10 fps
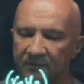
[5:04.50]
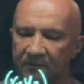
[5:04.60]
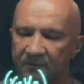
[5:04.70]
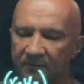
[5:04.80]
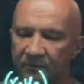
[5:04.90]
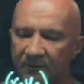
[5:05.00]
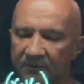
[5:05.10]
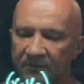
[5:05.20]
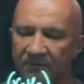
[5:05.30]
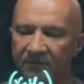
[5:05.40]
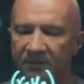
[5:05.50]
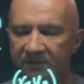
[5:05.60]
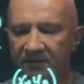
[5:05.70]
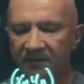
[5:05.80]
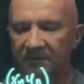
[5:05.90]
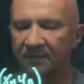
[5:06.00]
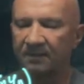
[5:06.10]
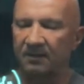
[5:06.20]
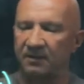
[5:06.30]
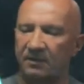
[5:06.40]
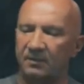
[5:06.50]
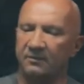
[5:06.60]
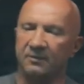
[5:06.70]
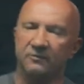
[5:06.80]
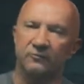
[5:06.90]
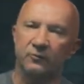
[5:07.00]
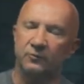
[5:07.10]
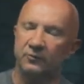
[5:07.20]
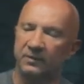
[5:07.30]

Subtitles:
this one. So that's the group